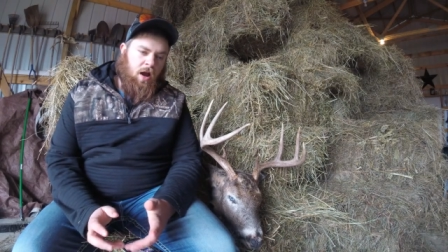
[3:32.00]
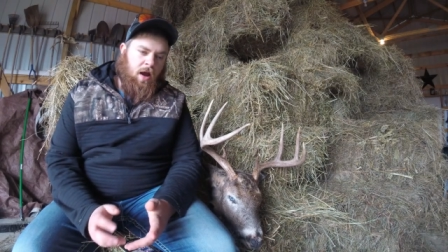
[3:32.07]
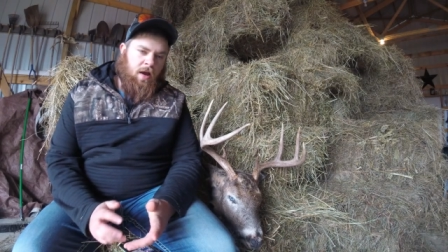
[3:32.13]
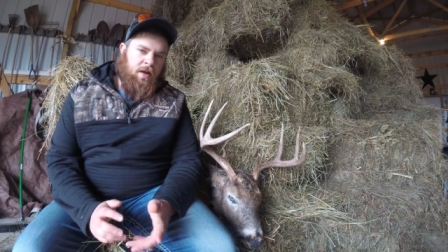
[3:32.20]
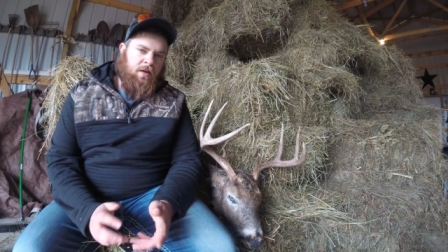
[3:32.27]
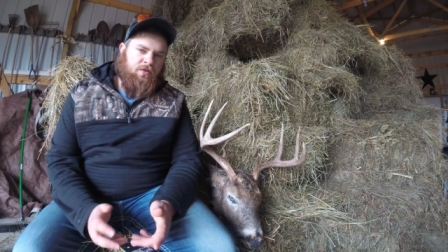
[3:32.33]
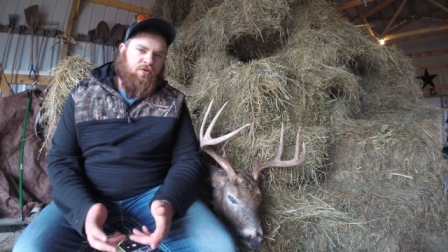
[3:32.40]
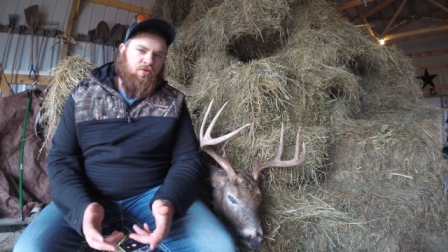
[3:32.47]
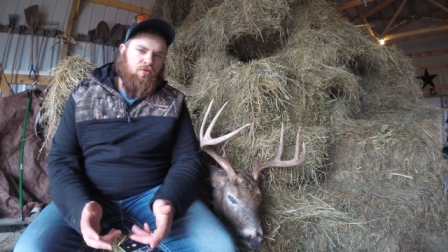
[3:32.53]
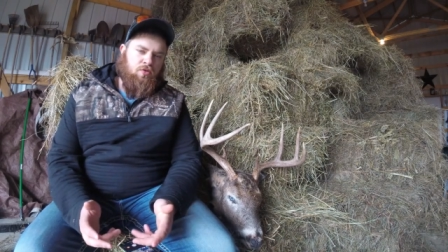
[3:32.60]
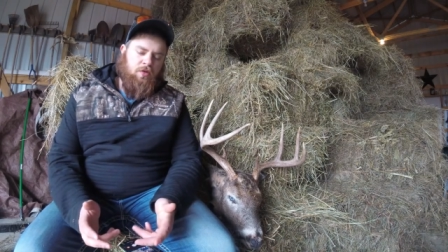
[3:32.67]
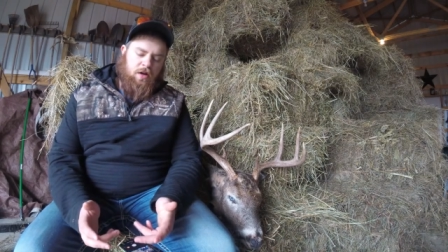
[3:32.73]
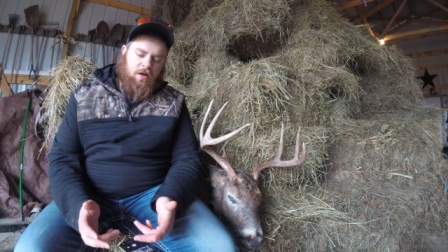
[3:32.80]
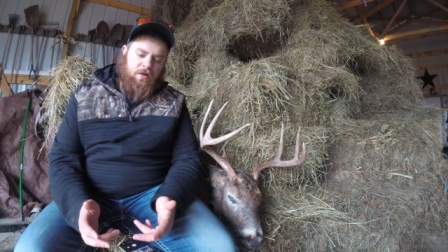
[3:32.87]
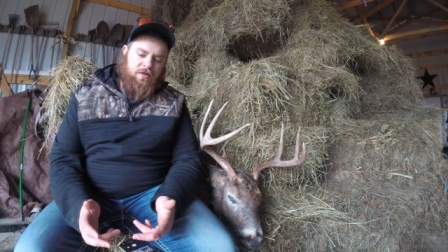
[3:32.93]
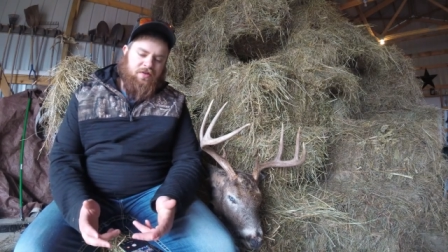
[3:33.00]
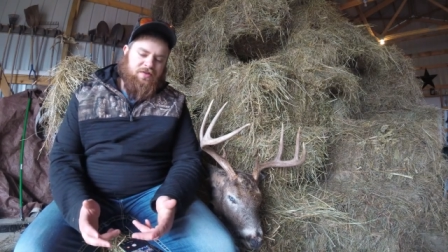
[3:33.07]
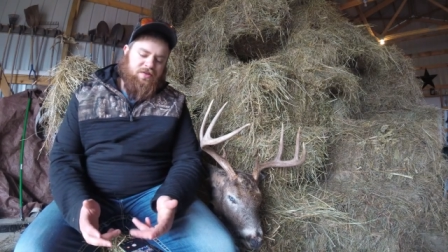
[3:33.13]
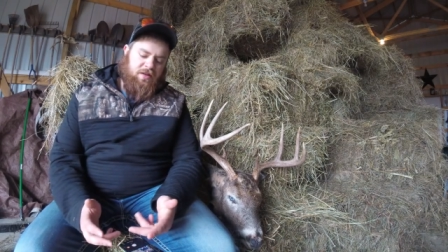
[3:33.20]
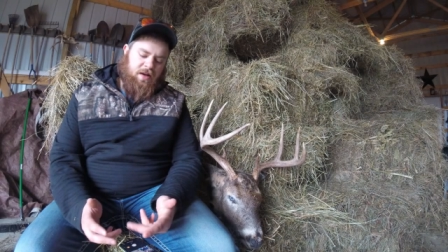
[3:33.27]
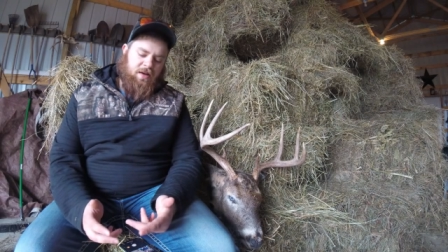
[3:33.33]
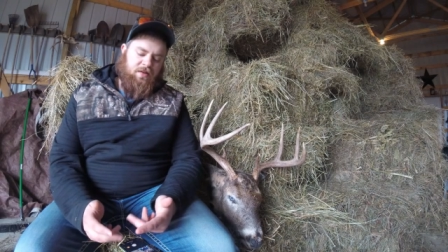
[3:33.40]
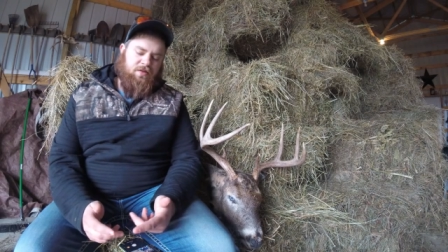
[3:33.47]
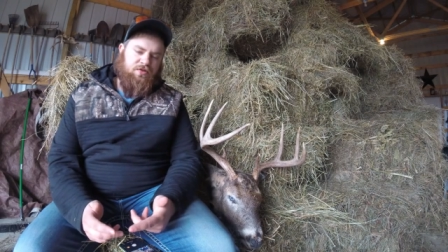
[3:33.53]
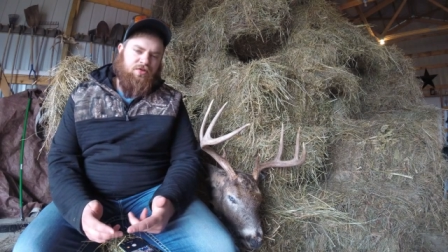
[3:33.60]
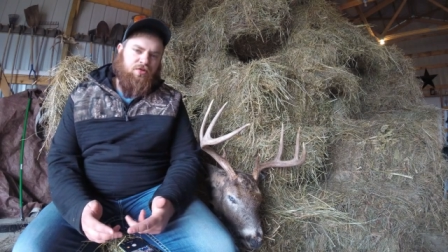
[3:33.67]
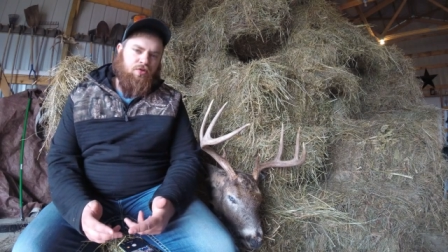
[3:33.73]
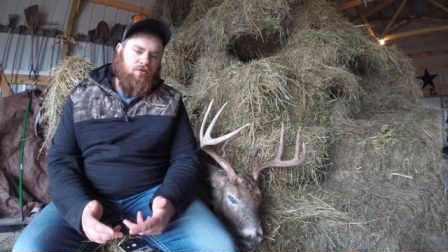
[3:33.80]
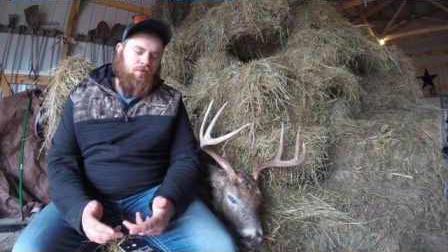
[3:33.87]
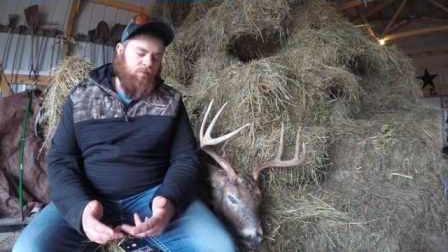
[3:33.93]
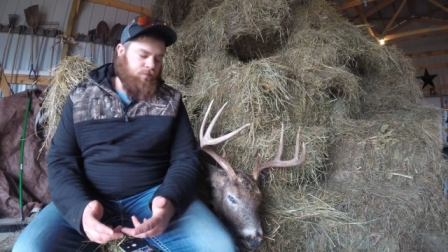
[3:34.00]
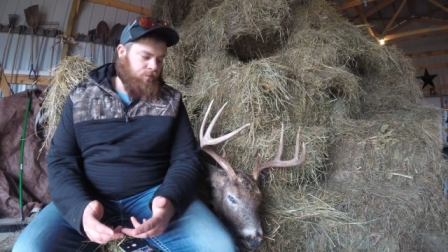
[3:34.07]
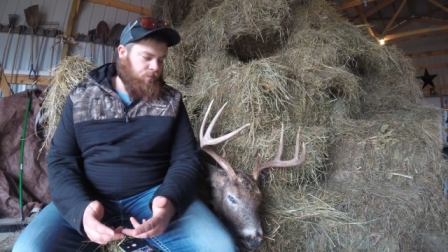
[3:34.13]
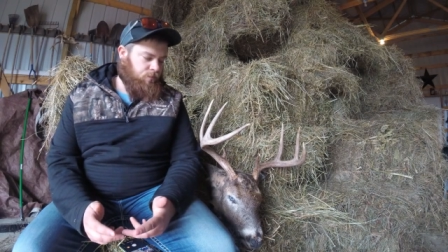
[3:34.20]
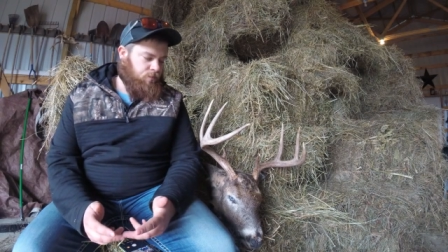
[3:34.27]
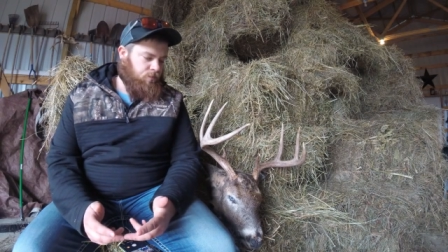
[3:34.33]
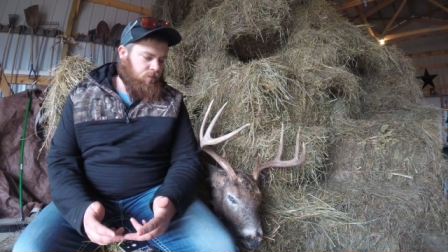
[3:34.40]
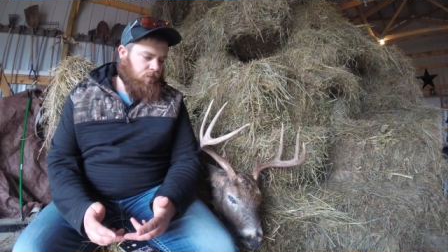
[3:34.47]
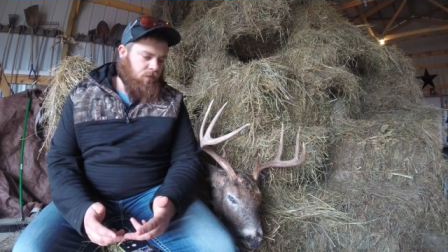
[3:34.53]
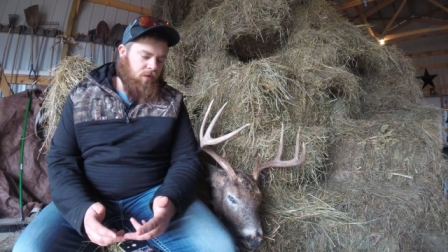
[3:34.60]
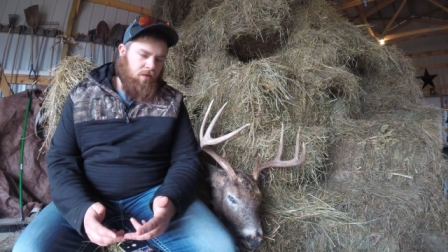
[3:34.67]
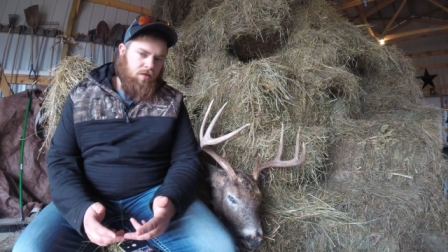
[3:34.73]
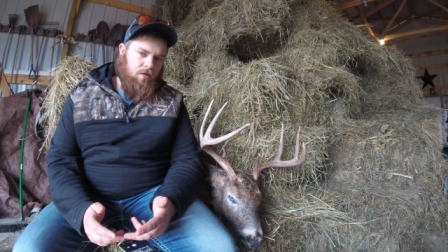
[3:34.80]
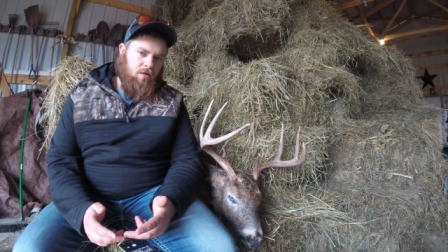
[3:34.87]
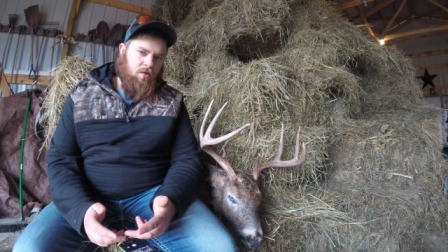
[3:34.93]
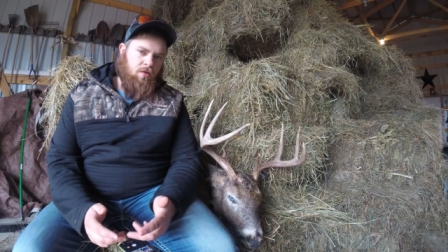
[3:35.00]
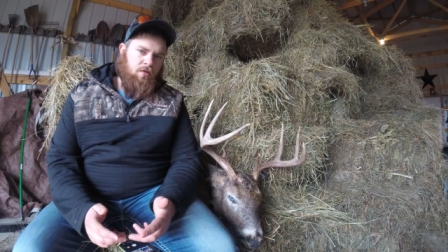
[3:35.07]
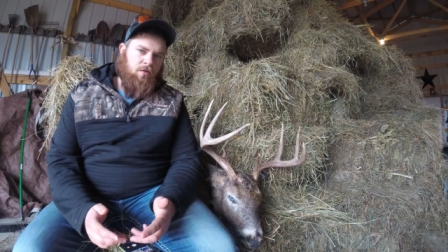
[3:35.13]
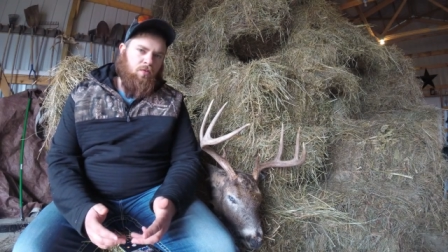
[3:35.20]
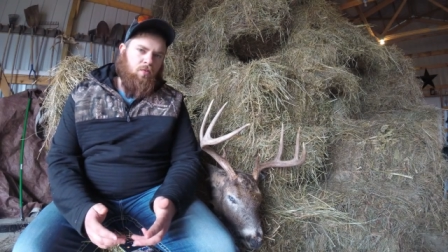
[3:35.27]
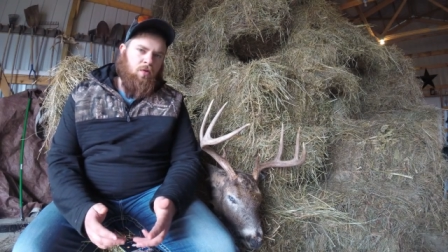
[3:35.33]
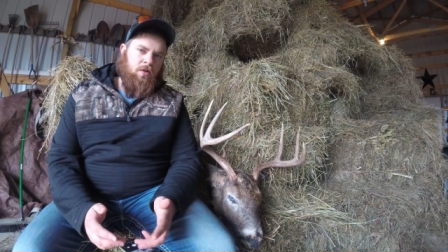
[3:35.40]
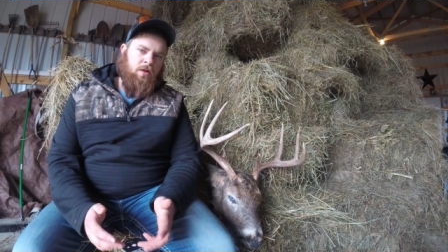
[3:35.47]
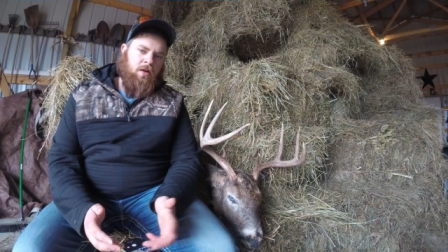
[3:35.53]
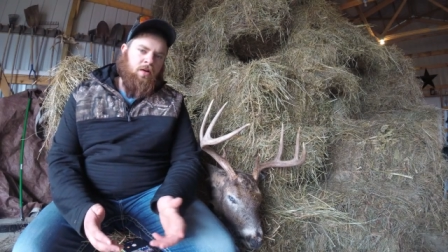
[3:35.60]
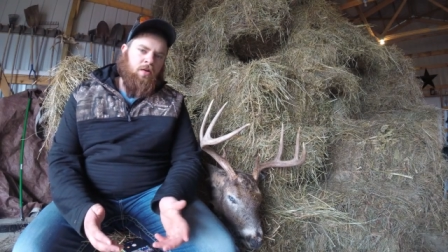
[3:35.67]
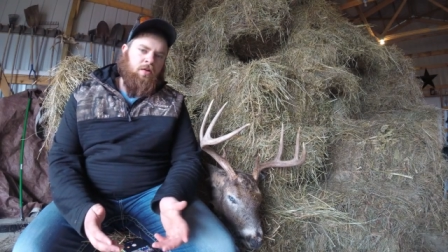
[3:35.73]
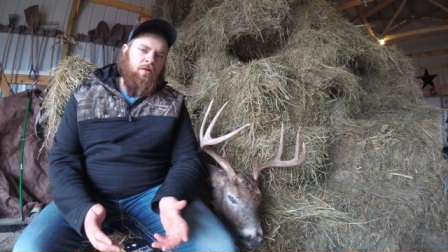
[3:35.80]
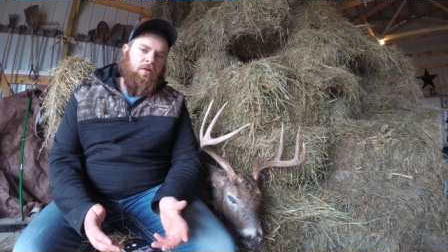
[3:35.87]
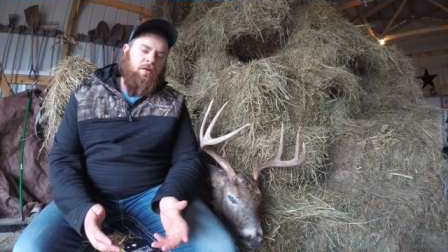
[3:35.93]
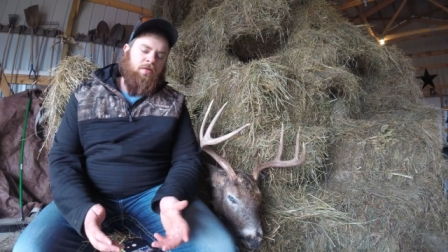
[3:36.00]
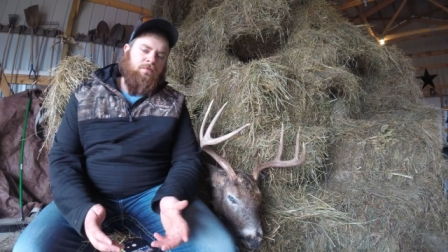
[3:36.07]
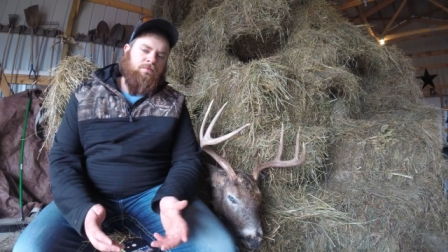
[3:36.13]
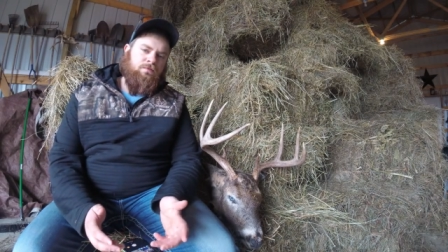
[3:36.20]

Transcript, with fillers: i had two areas that i could shoot the one area